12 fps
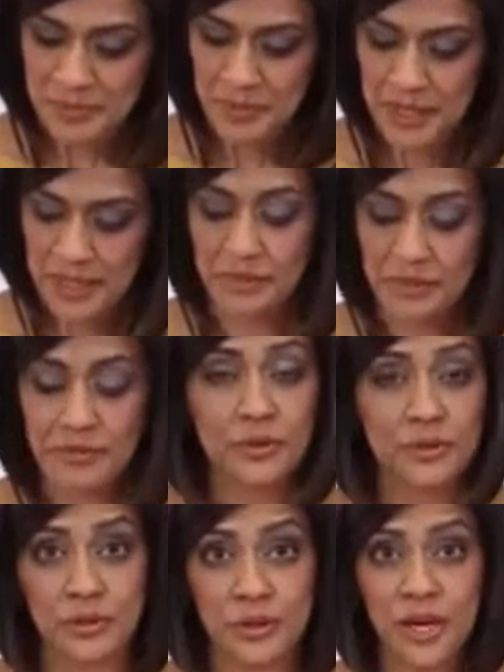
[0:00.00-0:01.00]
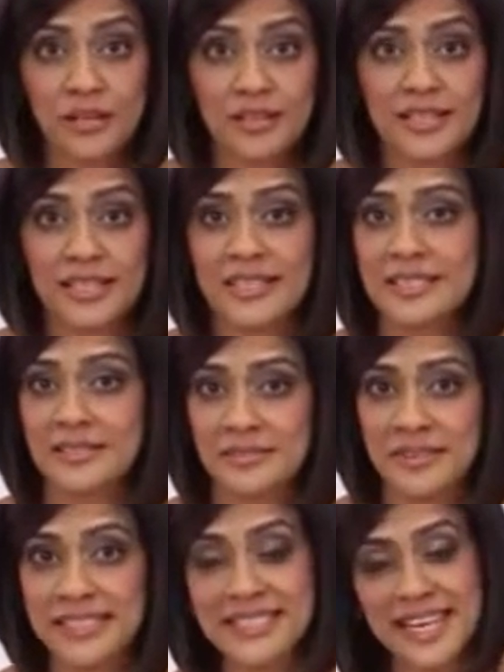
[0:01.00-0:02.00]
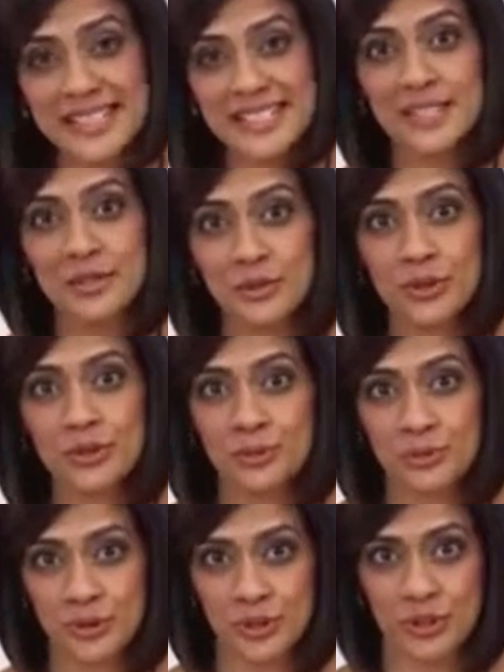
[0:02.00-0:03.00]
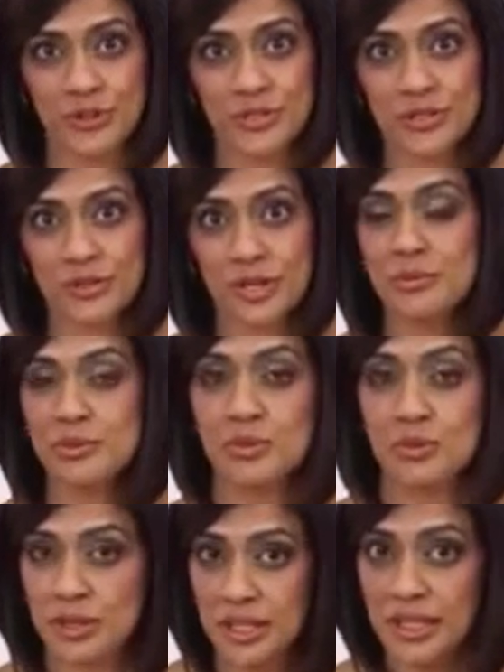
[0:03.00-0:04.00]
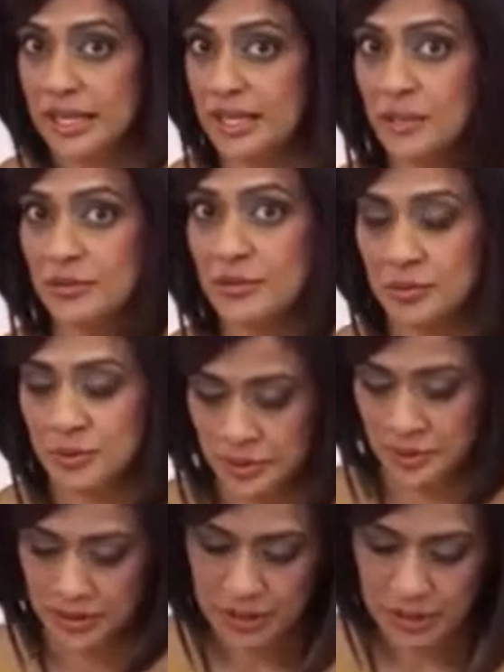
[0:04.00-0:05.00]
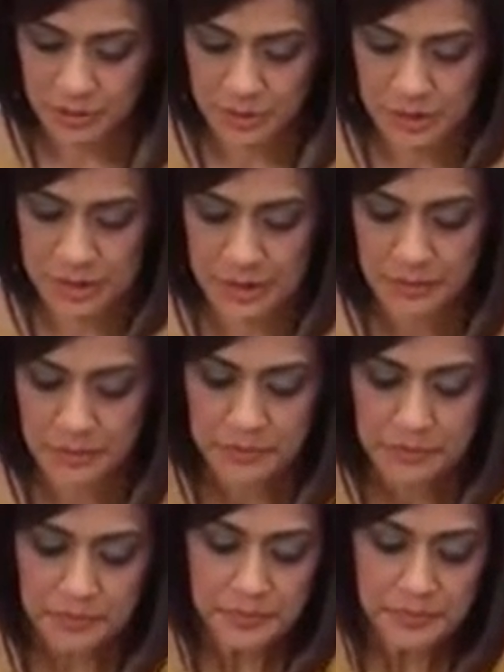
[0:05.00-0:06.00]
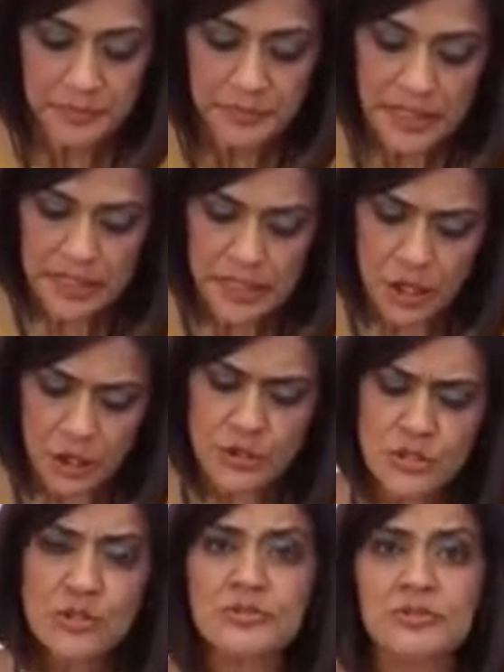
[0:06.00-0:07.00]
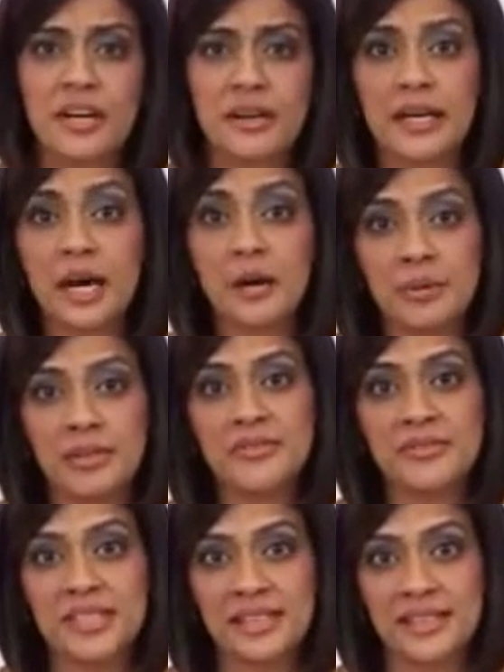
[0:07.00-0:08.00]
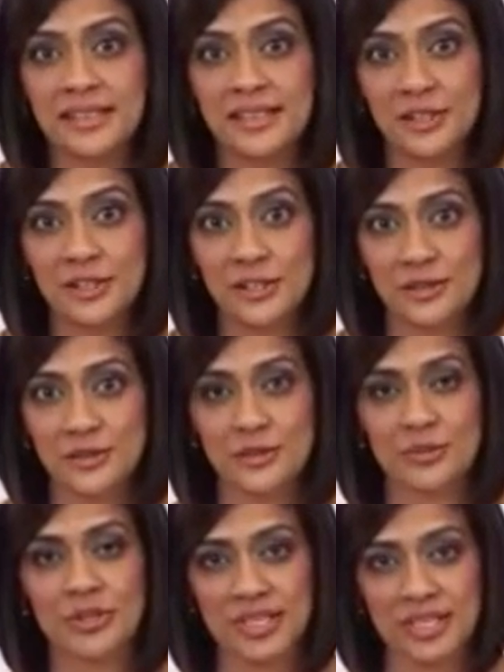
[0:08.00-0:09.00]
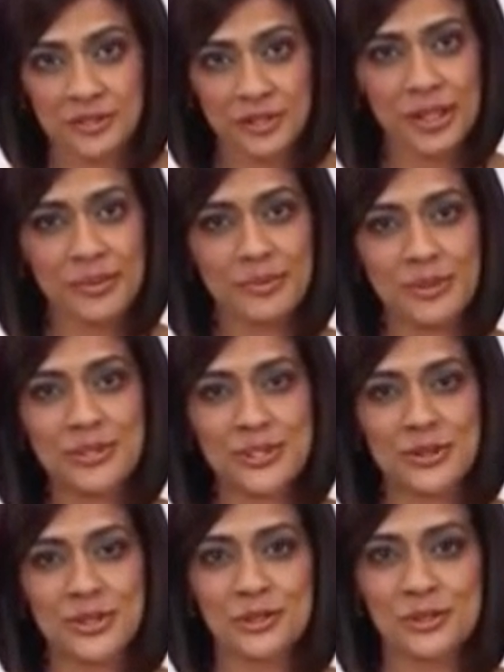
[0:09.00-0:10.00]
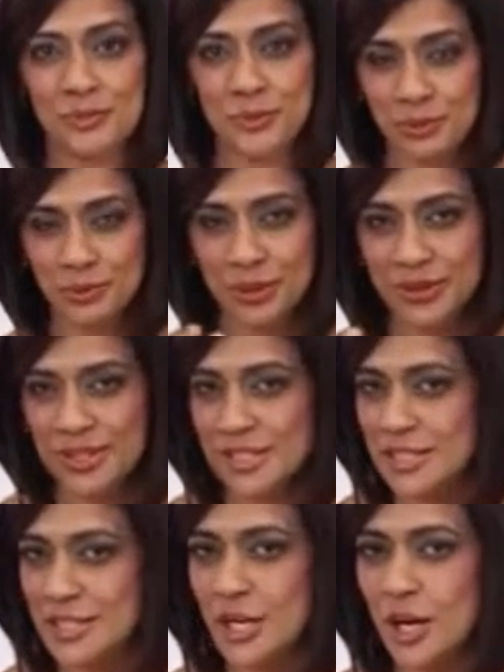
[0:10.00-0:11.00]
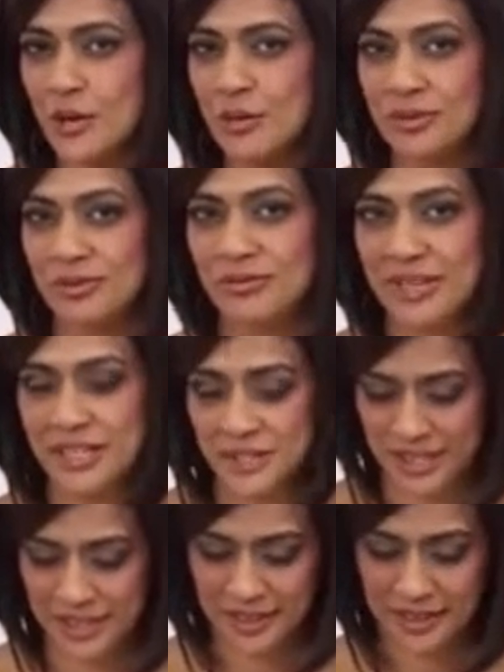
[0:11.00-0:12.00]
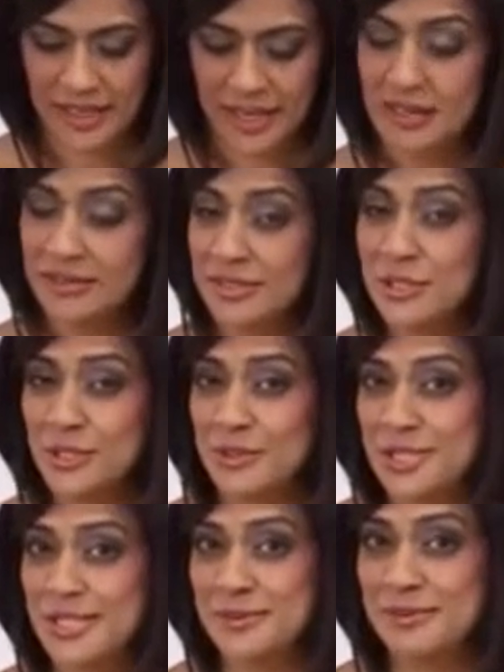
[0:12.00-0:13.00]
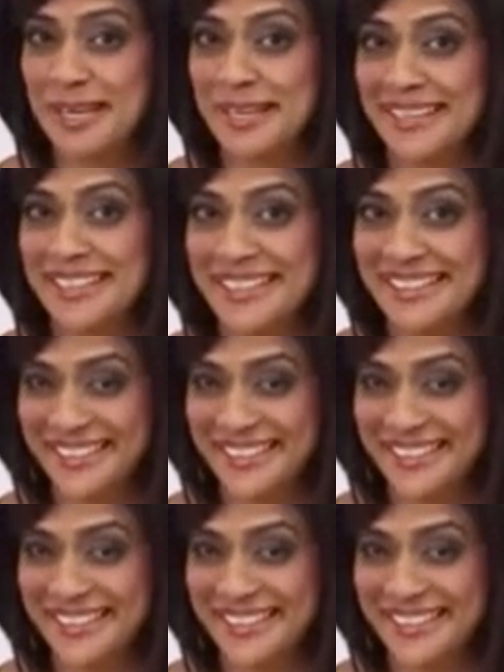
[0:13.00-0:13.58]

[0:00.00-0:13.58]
But if you're not, it's a fantastic oil to put in your scrubs or in any of your beauty regimens. It's also very uplifting to the spirit. It really puts you in a good mood because it's so refreshing. I wish you could smell it.